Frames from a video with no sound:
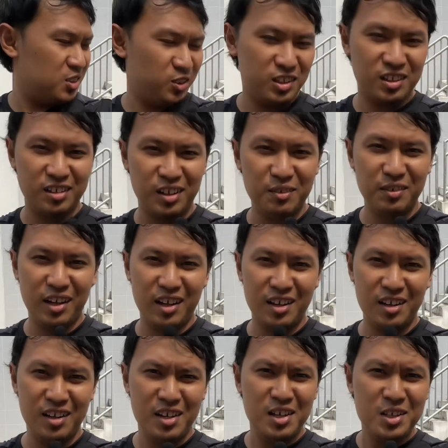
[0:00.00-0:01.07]
on the ground there.
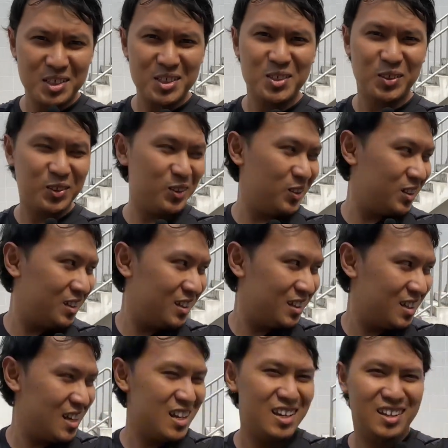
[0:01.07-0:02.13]
So
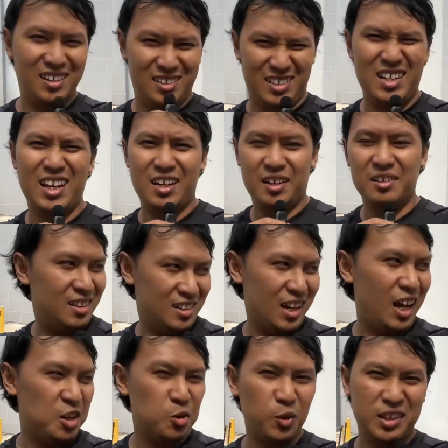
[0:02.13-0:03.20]
yeah, I
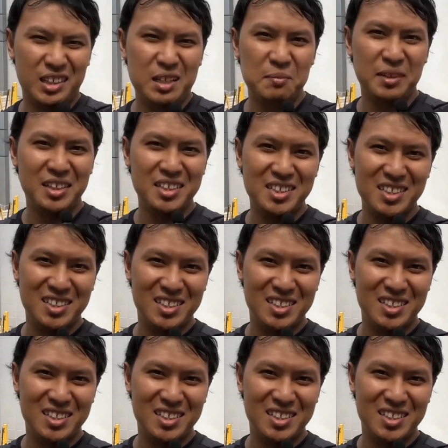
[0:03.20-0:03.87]
know what 10 meters is